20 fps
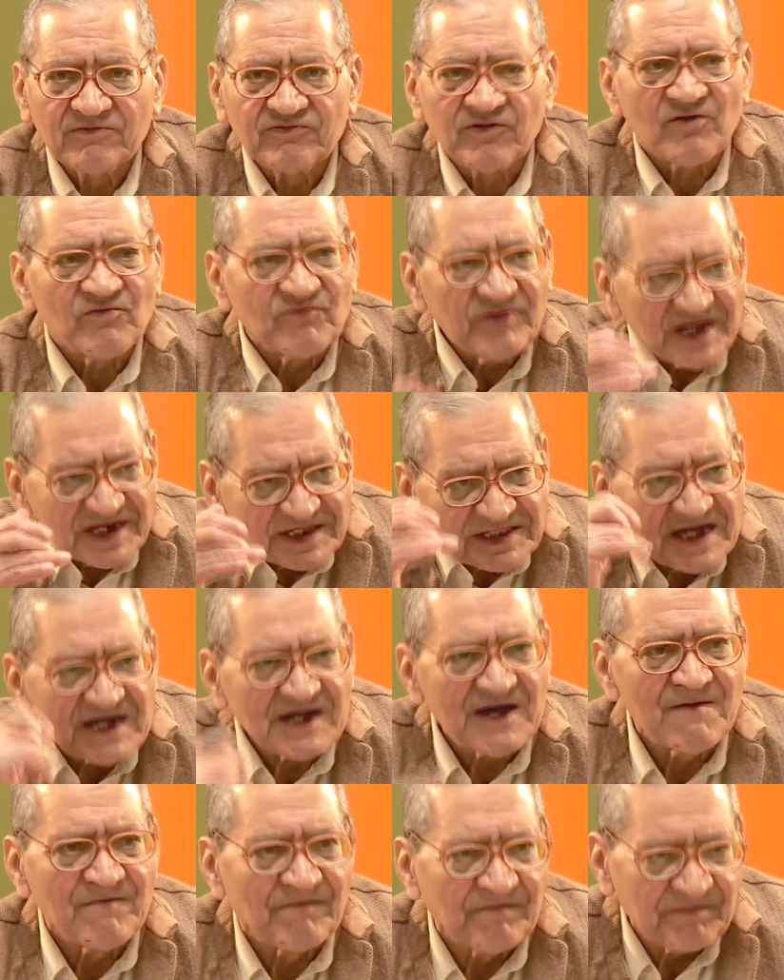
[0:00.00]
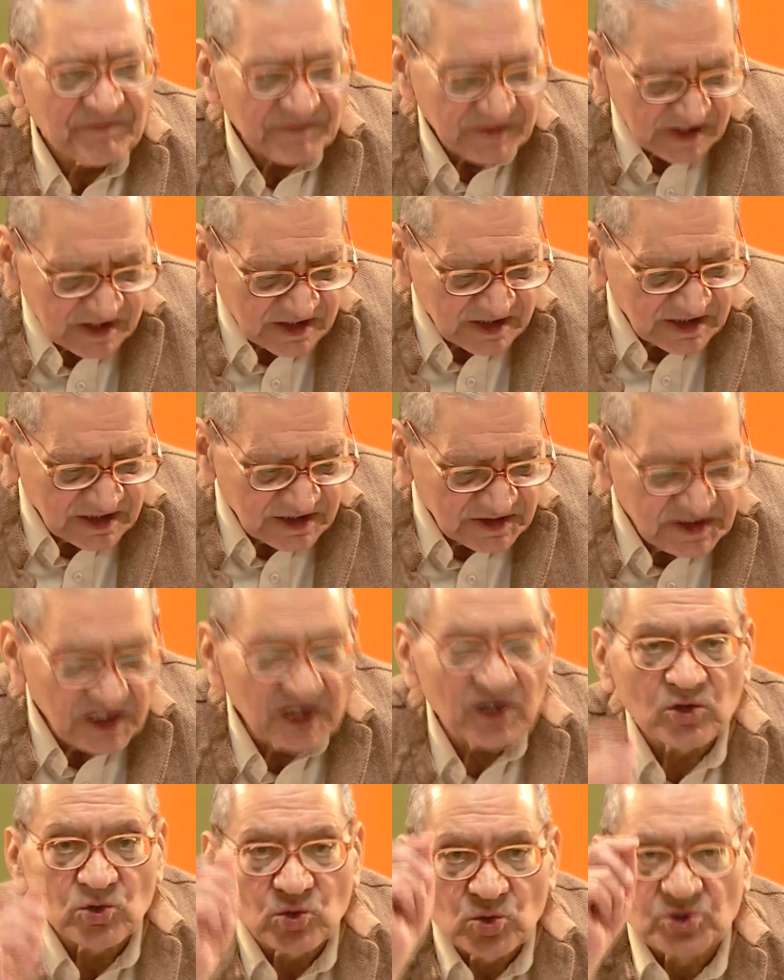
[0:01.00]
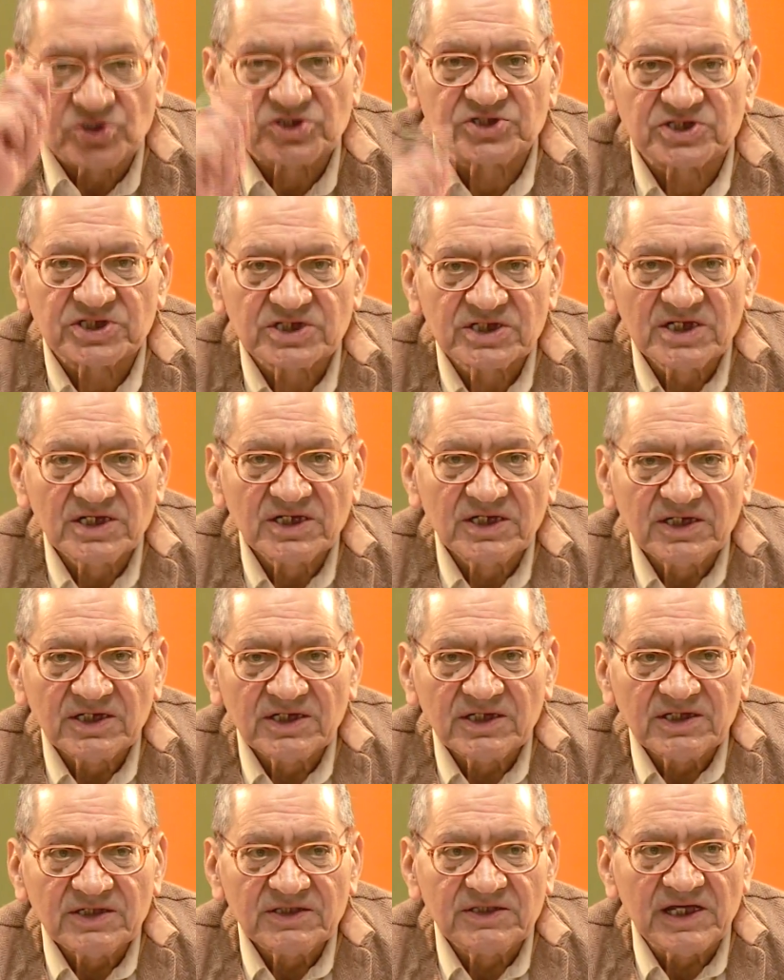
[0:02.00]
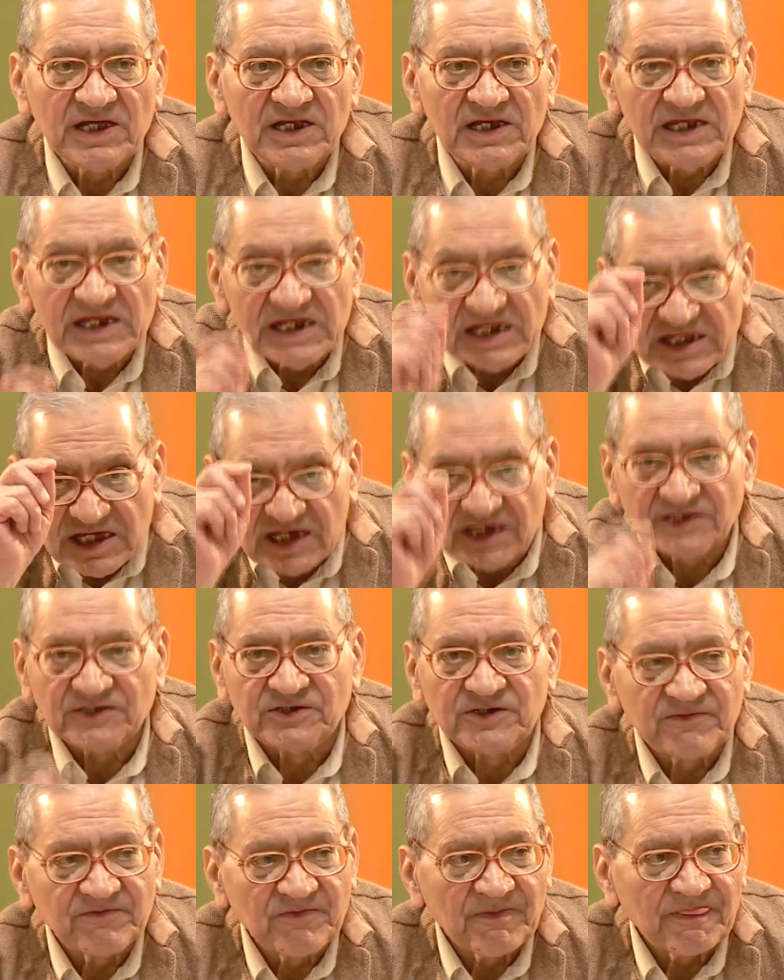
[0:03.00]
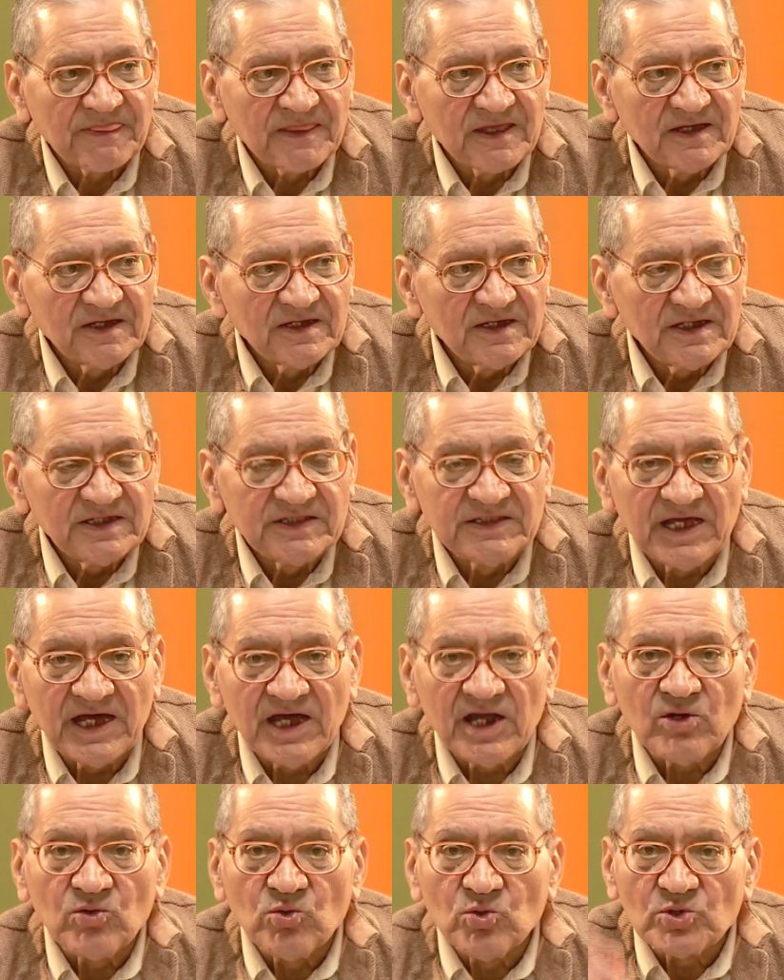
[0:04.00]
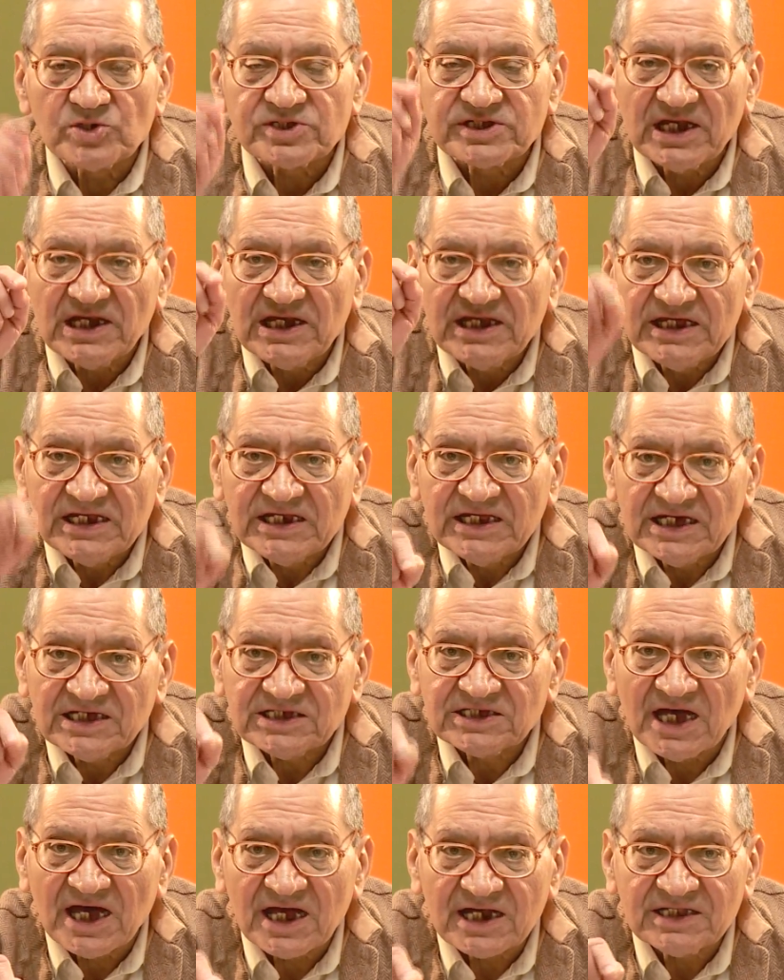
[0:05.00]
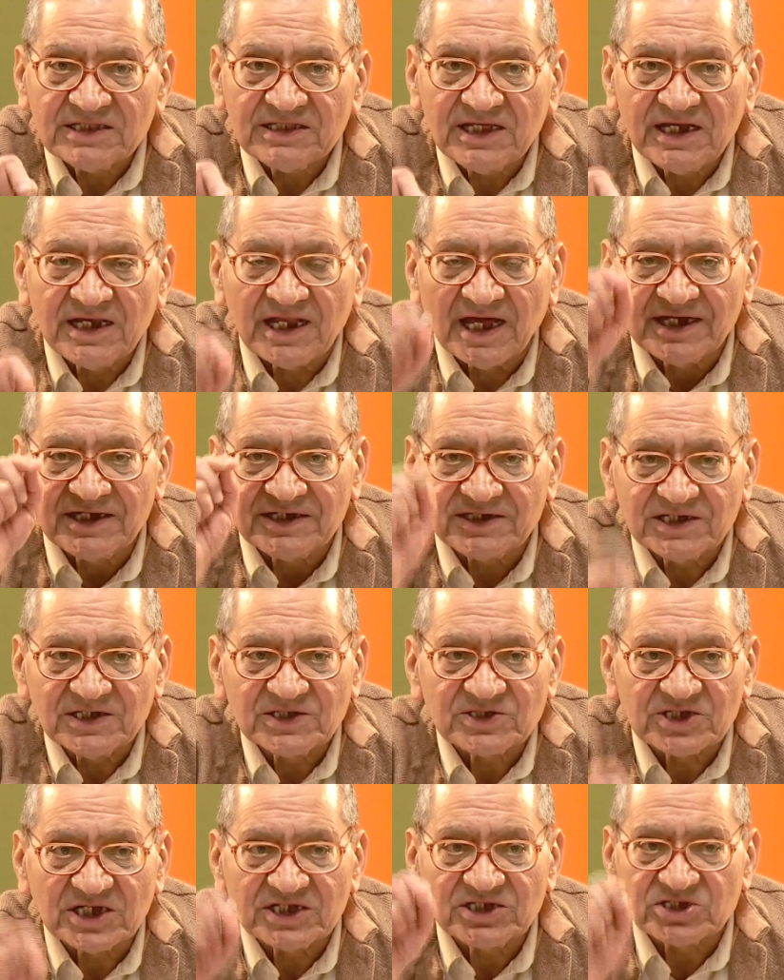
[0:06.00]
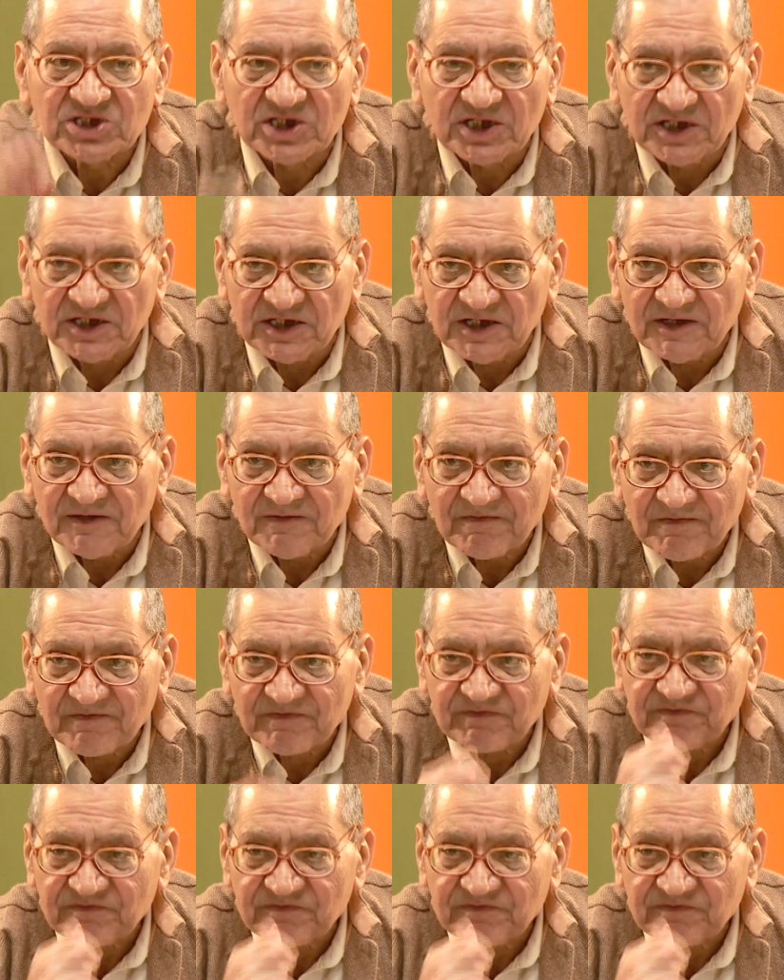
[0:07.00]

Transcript: From where they come? Their roots, their lineage. Their roots and lineage are in the 19th century